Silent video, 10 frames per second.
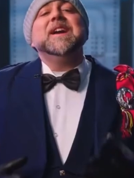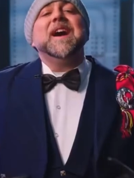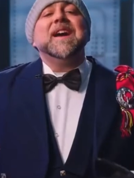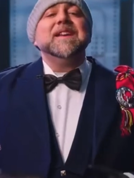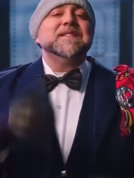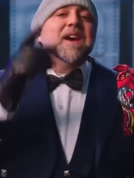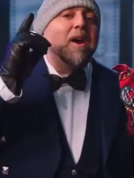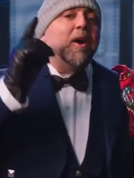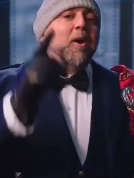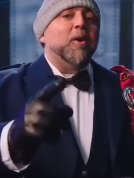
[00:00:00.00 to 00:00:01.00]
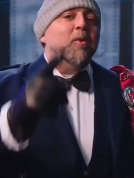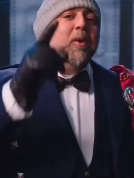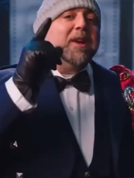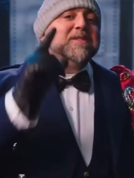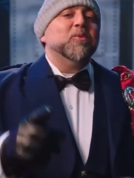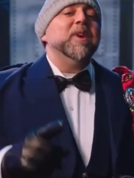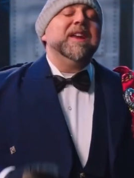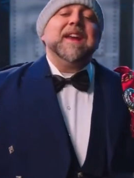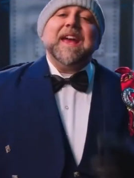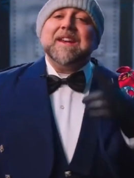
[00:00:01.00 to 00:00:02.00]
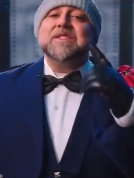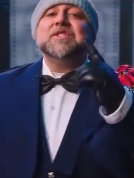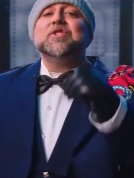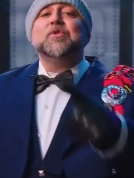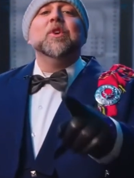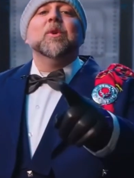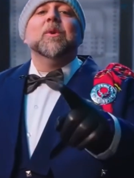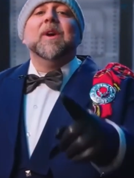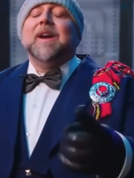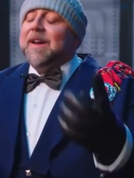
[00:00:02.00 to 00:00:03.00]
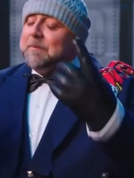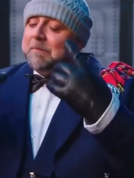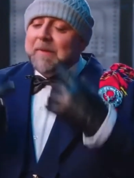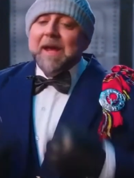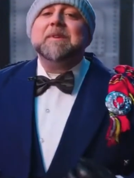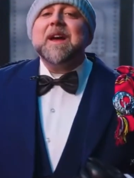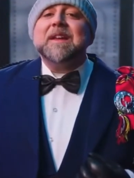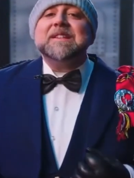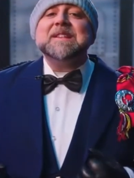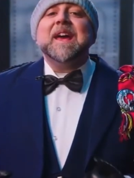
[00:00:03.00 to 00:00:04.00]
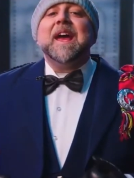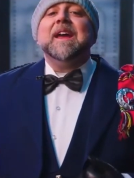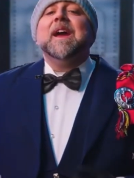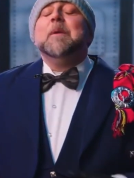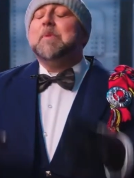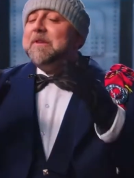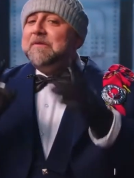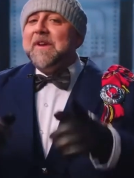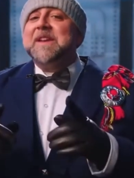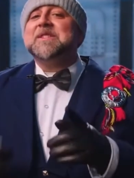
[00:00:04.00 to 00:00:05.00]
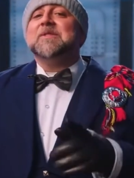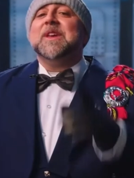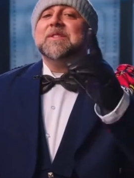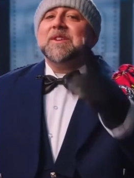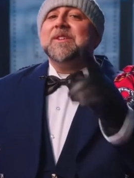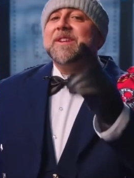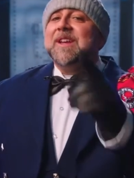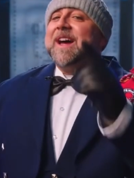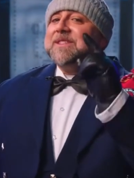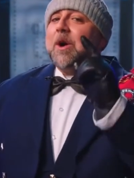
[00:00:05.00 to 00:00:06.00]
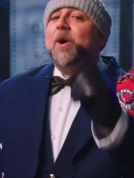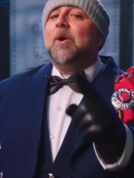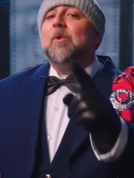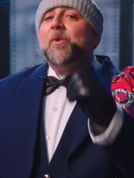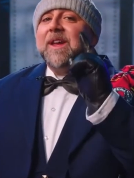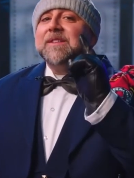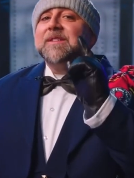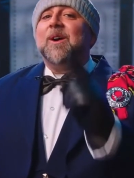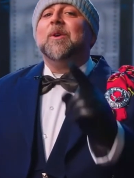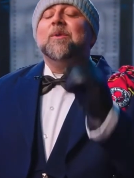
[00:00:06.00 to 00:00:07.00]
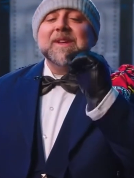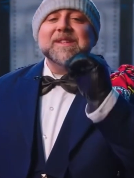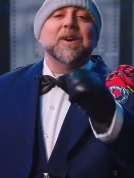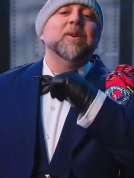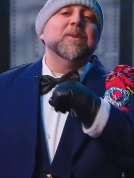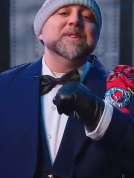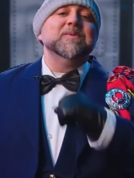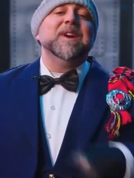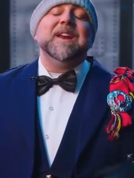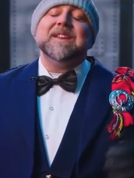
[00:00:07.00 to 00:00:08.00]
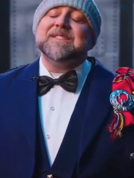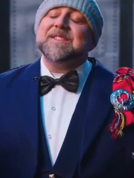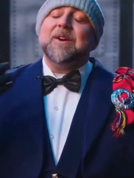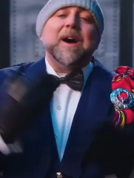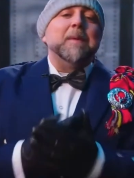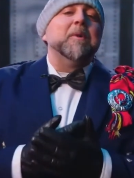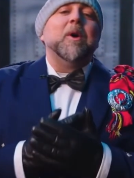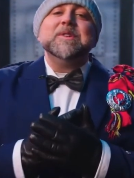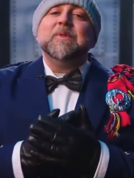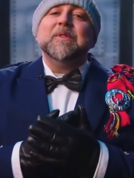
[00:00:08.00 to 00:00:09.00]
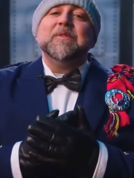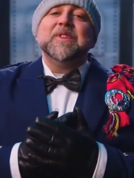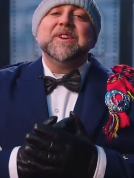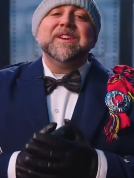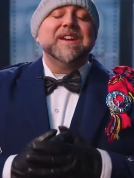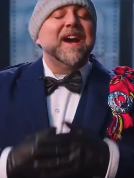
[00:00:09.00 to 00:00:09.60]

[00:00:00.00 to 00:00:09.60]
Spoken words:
guys always win, and it's true. Maybe not today, but eventually the good guys always, always, always win. And so I'm always rooting for the good